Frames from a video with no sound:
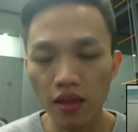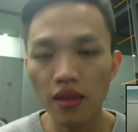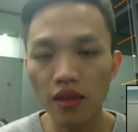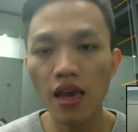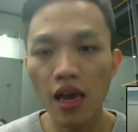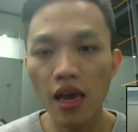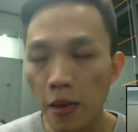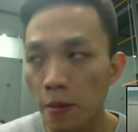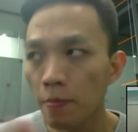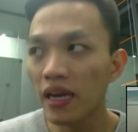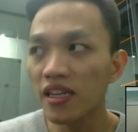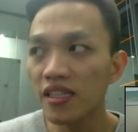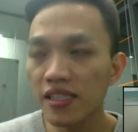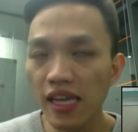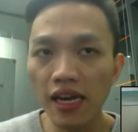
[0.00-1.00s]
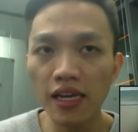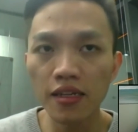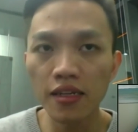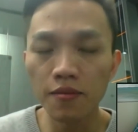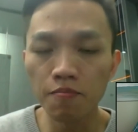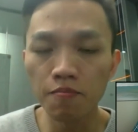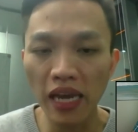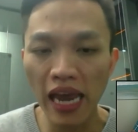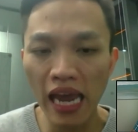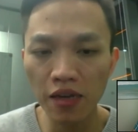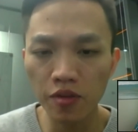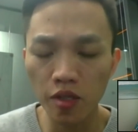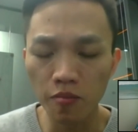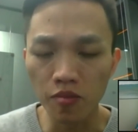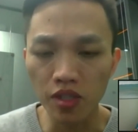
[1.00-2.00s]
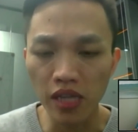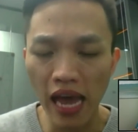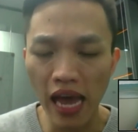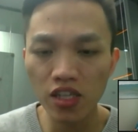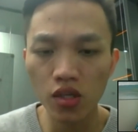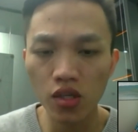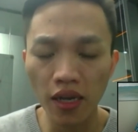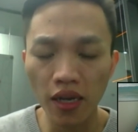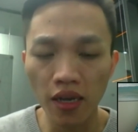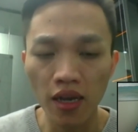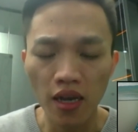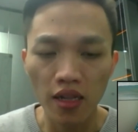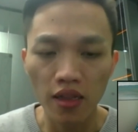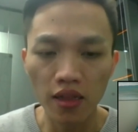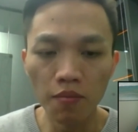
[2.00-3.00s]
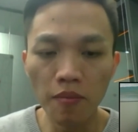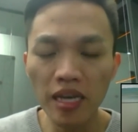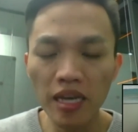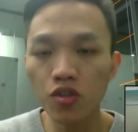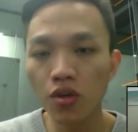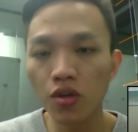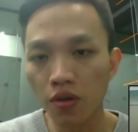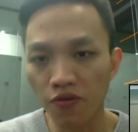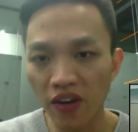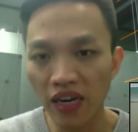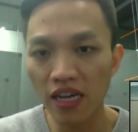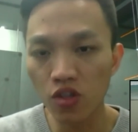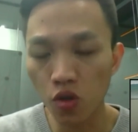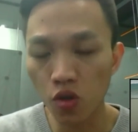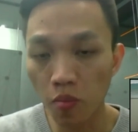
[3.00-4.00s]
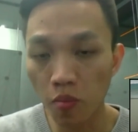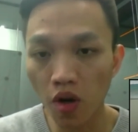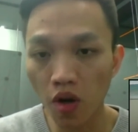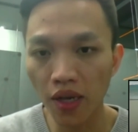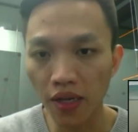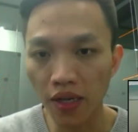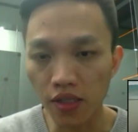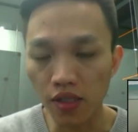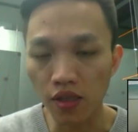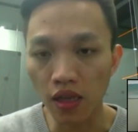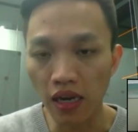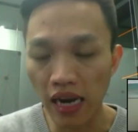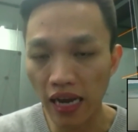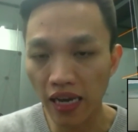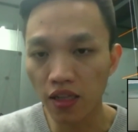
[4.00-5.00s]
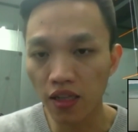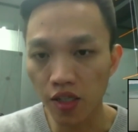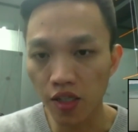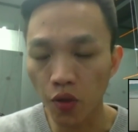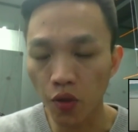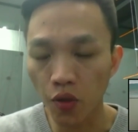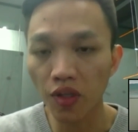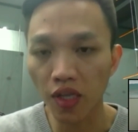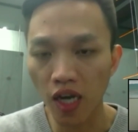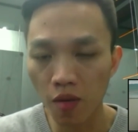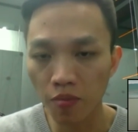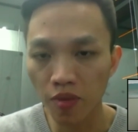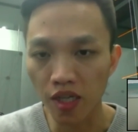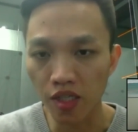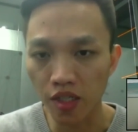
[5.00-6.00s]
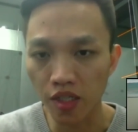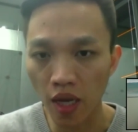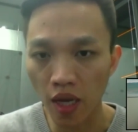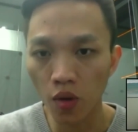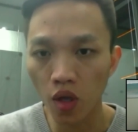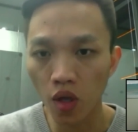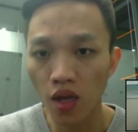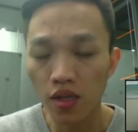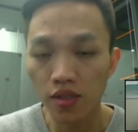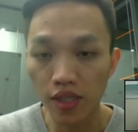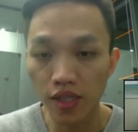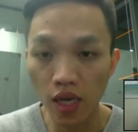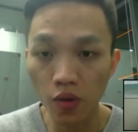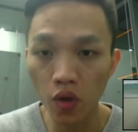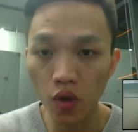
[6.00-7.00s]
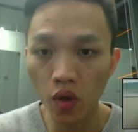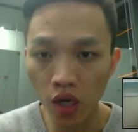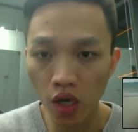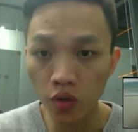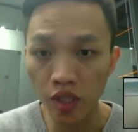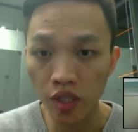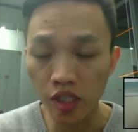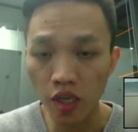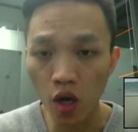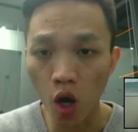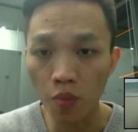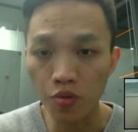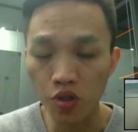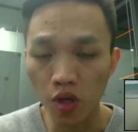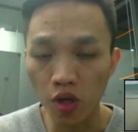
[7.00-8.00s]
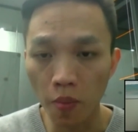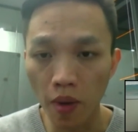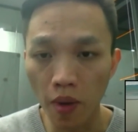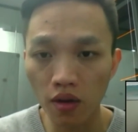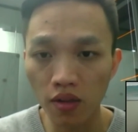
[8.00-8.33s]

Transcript: Yeah, by the second mechanisms, actually, the major financial markets, like the security companies, sell you an OTC option of